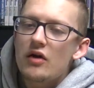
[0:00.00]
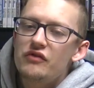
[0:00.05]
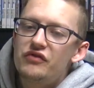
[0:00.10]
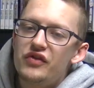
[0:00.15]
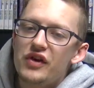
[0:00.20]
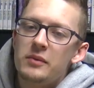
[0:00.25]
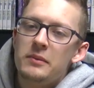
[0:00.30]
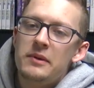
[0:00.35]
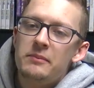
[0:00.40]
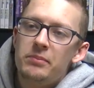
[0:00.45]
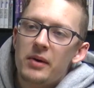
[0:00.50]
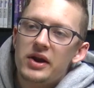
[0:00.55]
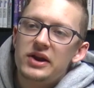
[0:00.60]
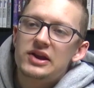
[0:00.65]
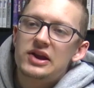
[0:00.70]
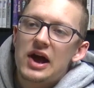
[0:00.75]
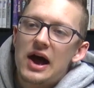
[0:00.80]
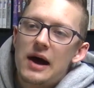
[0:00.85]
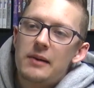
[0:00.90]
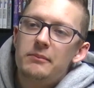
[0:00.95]
Filming
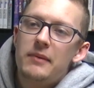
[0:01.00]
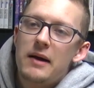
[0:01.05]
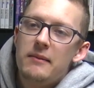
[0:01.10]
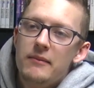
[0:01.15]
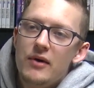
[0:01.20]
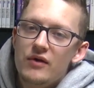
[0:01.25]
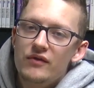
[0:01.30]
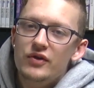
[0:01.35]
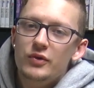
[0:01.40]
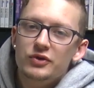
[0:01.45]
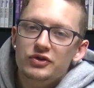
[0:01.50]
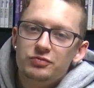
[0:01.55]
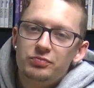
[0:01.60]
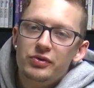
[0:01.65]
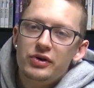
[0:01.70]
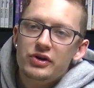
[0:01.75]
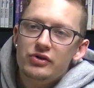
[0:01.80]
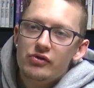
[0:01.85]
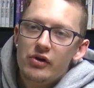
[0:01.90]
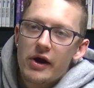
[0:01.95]
Buddy Cop, my movie, was
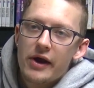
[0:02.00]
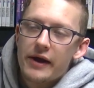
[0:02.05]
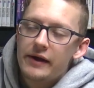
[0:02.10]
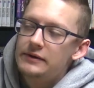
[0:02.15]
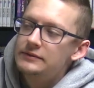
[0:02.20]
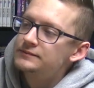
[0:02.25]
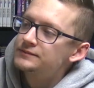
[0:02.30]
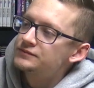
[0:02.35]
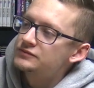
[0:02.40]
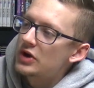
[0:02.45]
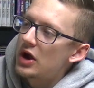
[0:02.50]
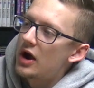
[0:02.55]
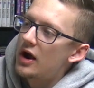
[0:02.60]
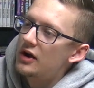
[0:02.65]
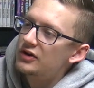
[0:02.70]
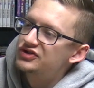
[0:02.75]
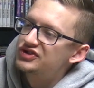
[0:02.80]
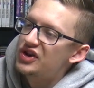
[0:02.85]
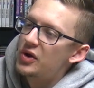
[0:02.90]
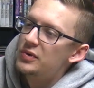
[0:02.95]
pretty great.
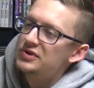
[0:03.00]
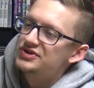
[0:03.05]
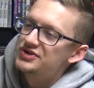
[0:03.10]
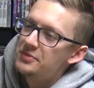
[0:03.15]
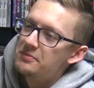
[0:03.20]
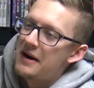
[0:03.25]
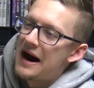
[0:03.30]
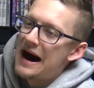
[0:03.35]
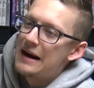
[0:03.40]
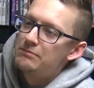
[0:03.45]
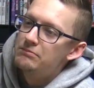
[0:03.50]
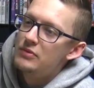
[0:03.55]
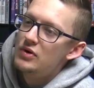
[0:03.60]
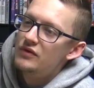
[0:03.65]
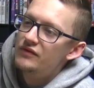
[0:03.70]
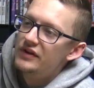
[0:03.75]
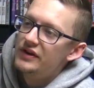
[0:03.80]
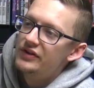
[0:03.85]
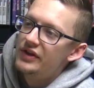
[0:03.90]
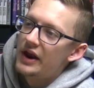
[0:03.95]
Uh, so was the mob
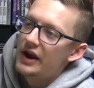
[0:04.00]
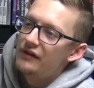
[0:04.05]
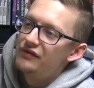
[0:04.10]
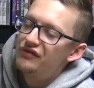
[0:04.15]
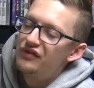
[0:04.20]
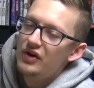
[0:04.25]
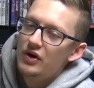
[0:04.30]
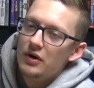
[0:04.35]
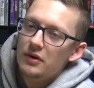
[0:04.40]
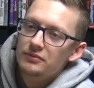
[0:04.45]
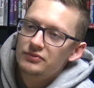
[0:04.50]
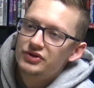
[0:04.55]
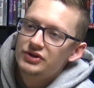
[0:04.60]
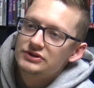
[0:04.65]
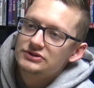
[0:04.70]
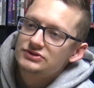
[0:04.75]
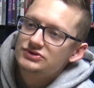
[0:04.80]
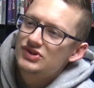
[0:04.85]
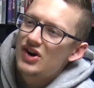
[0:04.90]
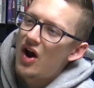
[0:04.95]
movie that I filmed,
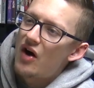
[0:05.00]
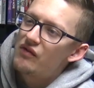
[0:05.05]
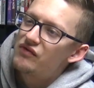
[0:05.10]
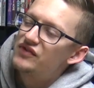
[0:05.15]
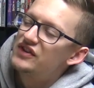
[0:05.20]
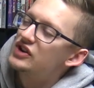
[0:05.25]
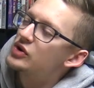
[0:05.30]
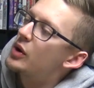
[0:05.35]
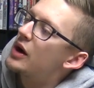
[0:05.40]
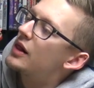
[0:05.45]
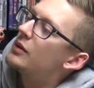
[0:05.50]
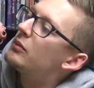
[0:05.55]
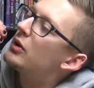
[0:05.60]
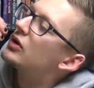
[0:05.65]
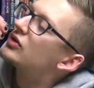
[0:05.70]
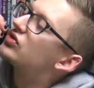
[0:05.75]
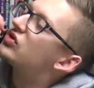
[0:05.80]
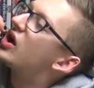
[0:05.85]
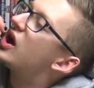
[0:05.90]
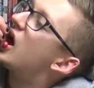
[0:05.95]
uh, Fino alla
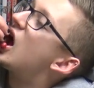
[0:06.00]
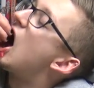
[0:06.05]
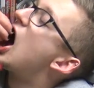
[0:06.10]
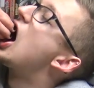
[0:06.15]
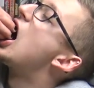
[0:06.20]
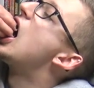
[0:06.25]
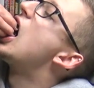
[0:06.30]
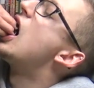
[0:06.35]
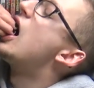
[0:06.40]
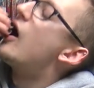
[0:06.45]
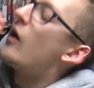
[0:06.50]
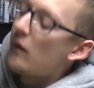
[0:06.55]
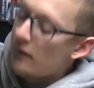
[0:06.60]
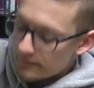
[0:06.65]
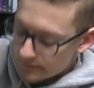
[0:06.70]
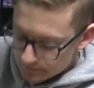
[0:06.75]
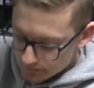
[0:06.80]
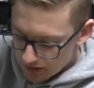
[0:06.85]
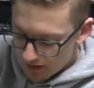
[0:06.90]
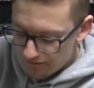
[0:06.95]
Morte.
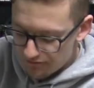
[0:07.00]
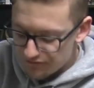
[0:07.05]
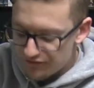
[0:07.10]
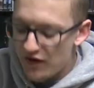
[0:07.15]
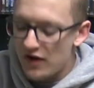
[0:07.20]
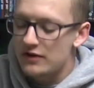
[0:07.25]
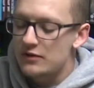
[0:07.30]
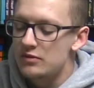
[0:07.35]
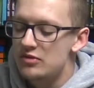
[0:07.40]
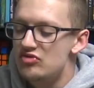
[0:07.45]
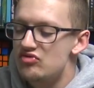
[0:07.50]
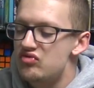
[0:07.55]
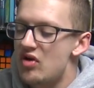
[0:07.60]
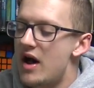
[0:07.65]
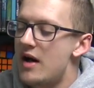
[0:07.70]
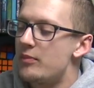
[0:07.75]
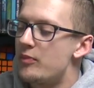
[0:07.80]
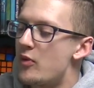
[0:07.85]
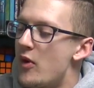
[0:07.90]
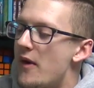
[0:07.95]
Oh, fuck, we
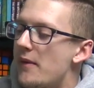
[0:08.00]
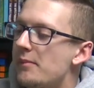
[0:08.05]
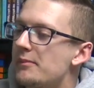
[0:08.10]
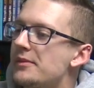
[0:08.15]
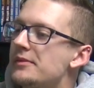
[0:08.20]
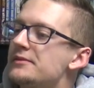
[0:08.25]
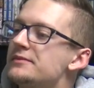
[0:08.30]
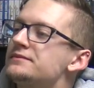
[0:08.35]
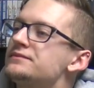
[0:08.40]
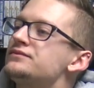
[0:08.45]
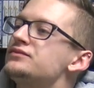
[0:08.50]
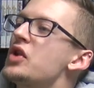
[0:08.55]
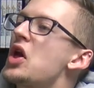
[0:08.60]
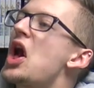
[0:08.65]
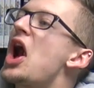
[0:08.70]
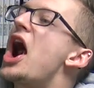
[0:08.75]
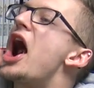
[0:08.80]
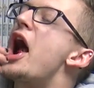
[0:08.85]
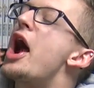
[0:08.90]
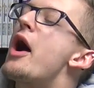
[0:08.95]
dropped one.
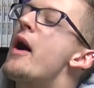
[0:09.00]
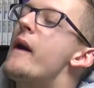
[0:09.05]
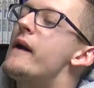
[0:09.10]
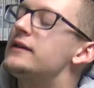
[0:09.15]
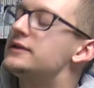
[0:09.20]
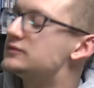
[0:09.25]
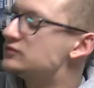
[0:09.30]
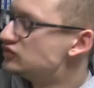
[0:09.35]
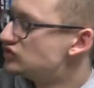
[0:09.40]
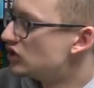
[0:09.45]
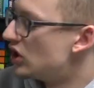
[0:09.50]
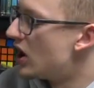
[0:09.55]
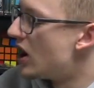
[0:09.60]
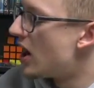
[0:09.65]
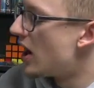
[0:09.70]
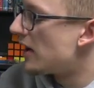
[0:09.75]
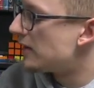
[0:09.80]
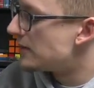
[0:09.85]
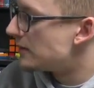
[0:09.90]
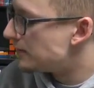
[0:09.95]

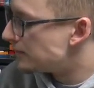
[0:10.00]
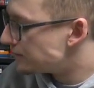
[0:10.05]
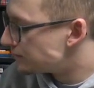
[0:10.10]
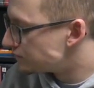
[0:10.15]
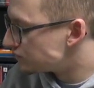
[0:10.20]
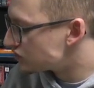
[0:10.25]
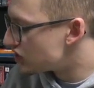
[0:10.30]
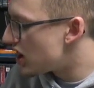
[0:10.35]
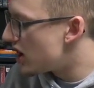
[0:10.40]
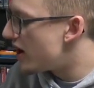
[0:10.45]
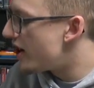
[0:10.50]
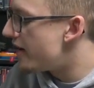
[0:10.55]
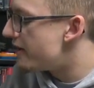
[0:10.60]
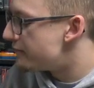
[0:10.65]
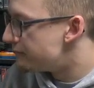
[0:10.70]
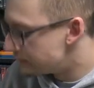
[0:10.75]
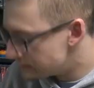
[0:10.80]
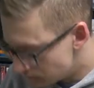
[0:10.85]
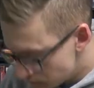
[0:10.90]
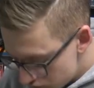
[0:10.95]
Yeah. Yeah.
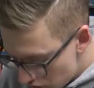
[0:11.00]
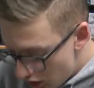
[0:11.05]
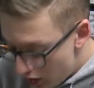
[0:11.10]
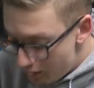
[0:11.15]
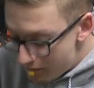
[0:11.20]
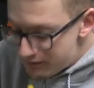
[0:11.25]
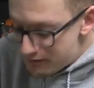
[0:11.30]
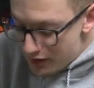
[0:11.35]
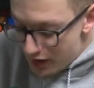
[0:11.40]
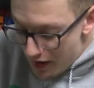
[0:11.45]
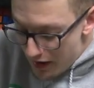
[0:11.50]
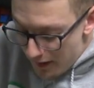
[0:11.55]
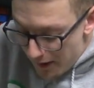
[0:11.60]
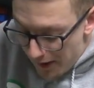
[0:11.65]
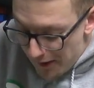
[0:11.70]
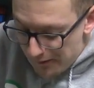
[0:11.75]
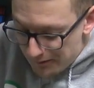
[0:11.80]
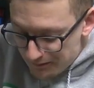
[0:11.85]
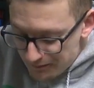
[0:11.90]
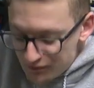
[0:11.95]
Oh,
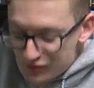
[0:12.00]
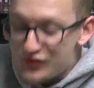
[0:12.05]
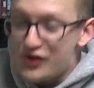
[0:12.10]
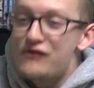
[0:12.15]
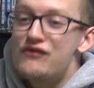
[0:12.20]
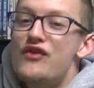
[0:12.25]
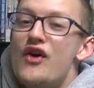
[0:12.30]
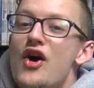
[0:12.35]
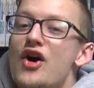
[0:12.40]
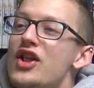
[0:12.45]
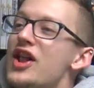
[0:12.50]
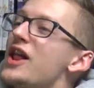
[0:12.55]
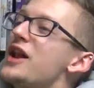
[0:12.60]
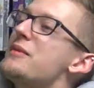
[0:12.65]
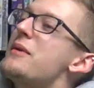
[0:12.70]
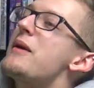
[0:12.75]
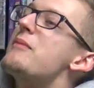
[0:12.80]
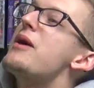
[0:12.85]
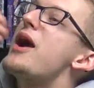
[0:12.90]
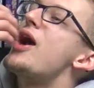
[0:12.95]
God, they're falling out
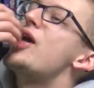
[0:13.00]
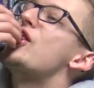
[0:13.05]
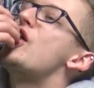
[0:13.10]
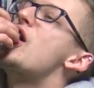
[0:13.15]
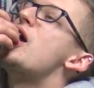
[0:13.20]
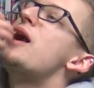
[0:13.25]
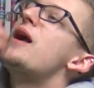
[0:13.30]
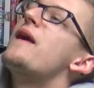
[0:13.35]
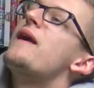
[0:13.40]
of my mouth.